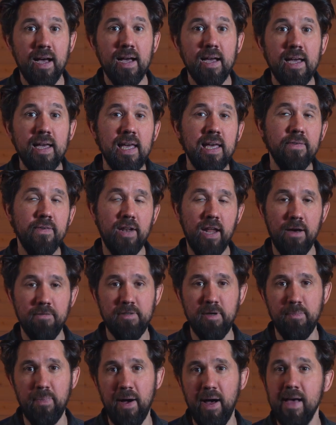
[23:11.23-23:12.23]
Even
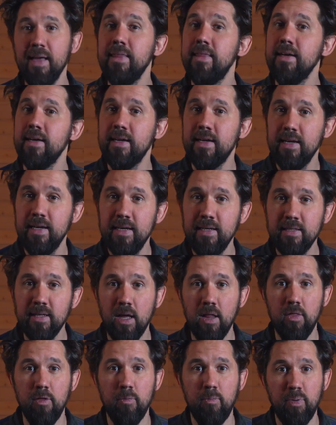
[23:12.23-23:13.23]
after buying the kit,
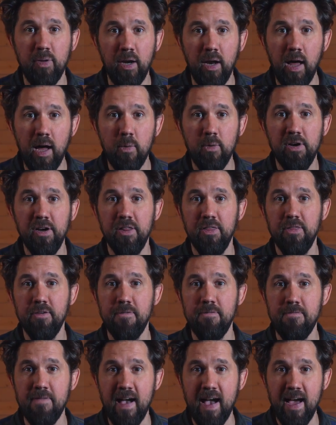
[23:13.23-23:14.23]
the plywood, the
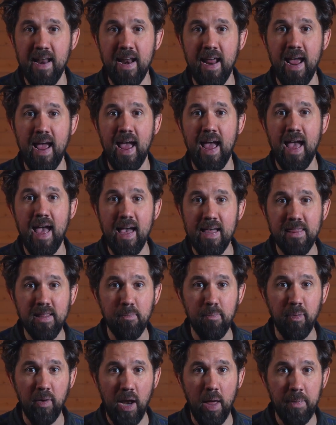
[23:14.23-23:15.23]
fan, and the
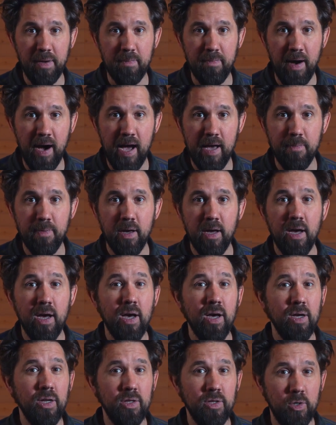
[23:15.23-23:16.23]
plumbing pipe,
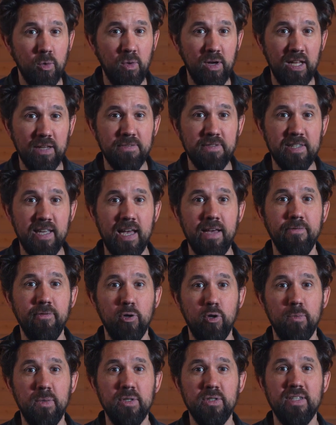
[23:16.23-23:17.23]
you will have saved
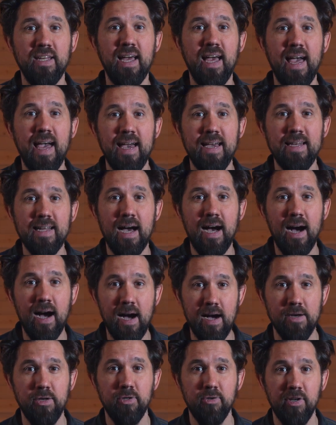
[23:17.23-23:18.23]
almost
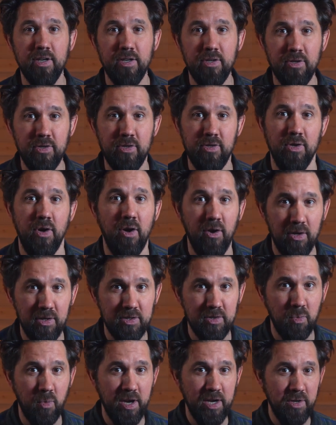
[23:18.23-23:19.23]
$800
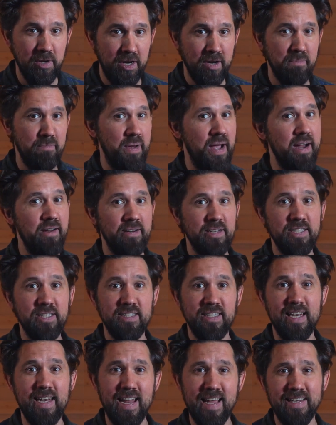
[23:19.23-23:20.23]
when you compare it to
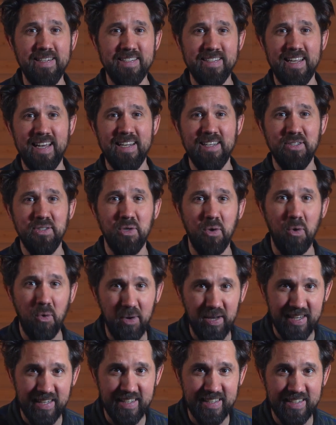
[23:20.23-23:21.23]
the Nature's Head
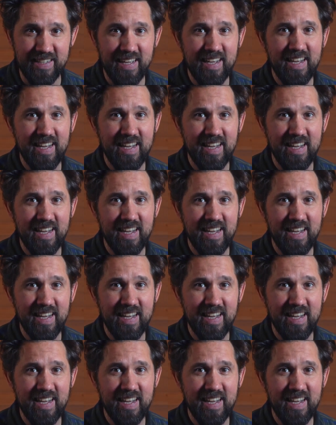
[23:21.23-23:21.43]
toilet.